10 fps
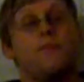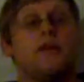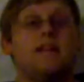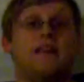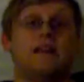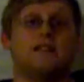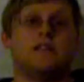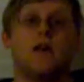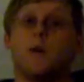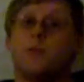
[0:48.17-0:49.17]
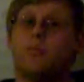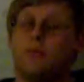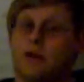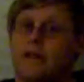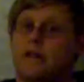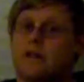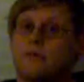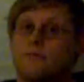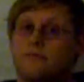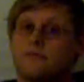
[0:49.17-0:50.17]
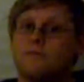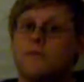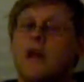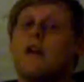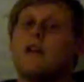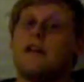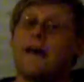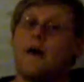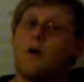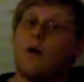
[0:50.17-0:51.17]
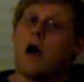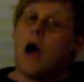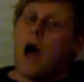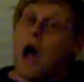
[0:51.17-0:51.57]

But yes, Brink. Now,